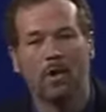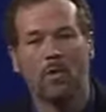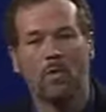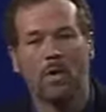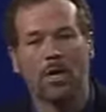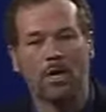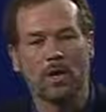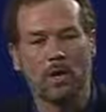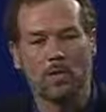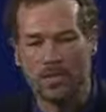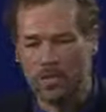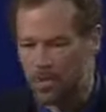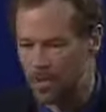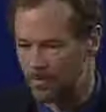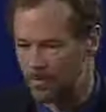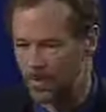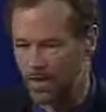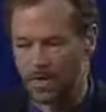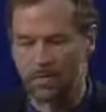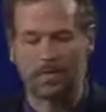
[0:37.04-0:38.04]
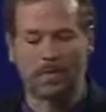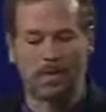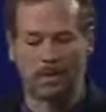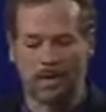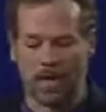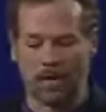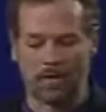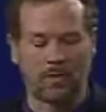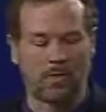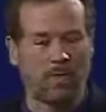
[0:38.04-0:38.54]
We know something
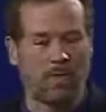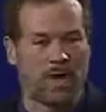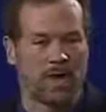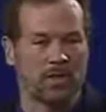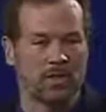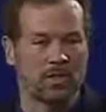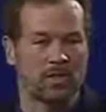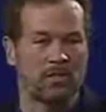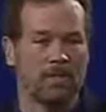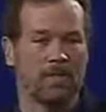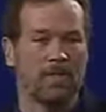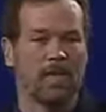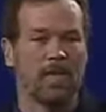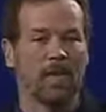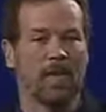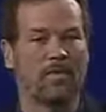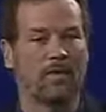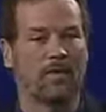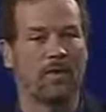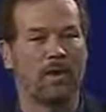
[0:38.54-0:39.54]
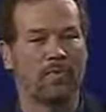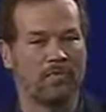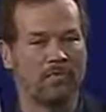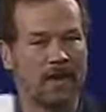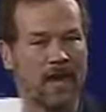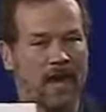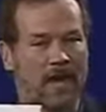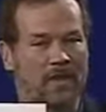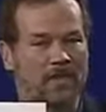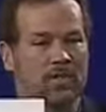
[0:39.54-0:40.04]
about the past, and there are
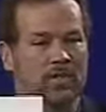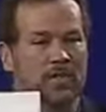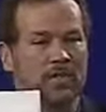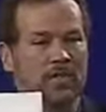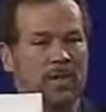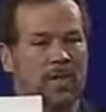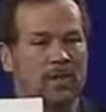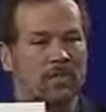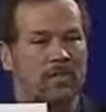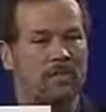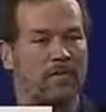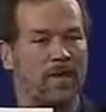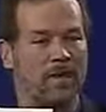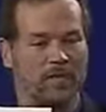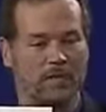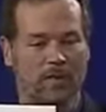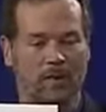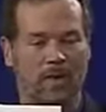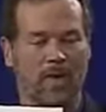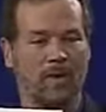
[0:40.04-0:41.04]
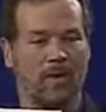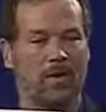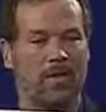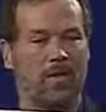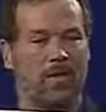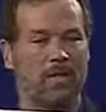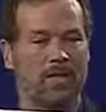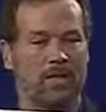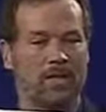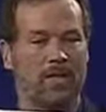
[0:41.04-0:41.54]
facts about the fossil record,
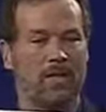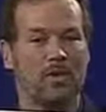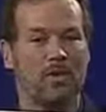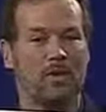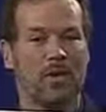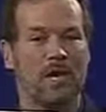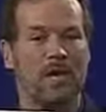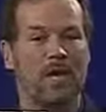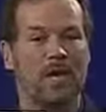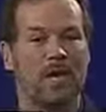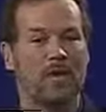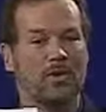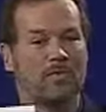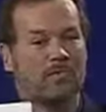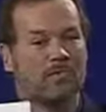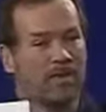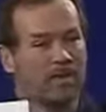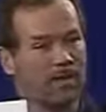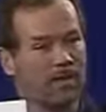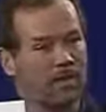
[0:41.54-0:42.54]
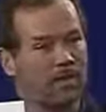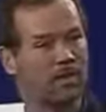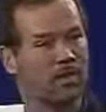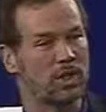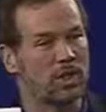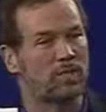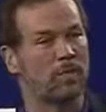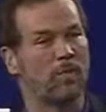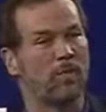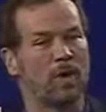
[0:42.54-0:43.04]
and I'll tell you in a very
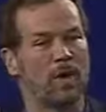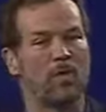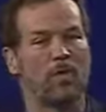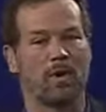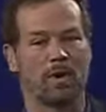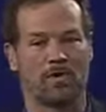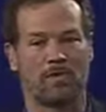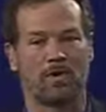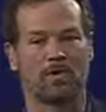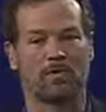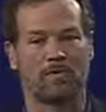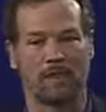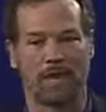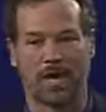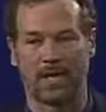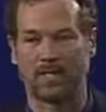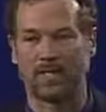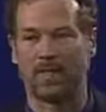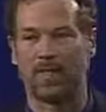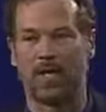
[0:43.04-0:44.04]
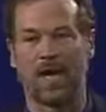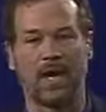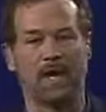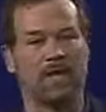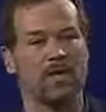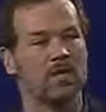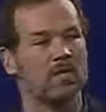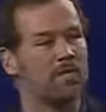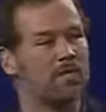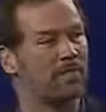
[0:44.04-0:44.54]
general way one of those facts, and
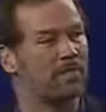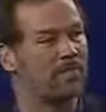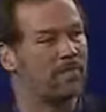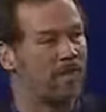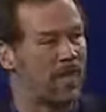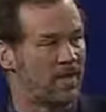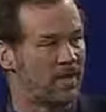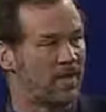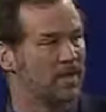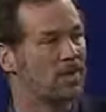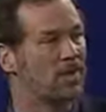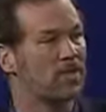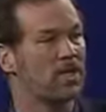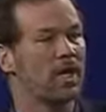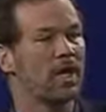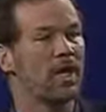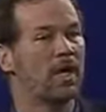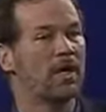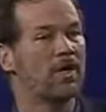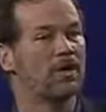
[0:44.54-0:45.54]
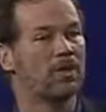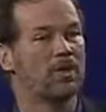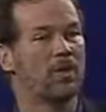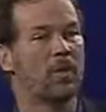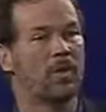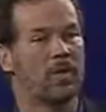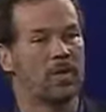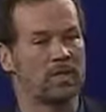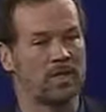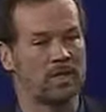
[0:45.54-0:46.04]
that is that fossils
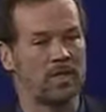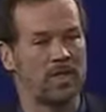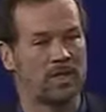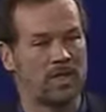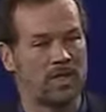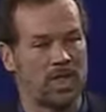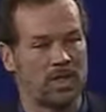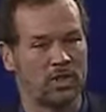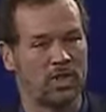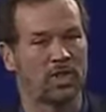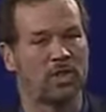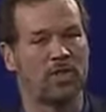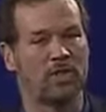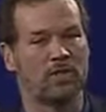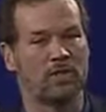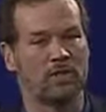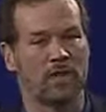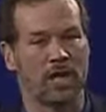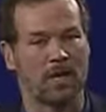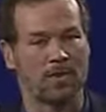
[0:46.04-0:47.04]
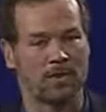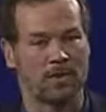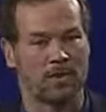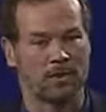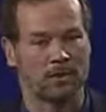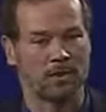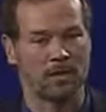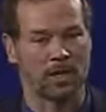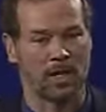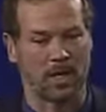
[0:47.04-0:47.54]
show a succession of types
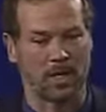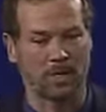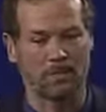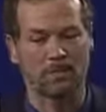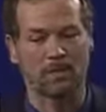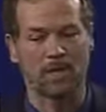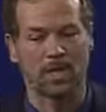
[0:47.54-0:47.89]
over time.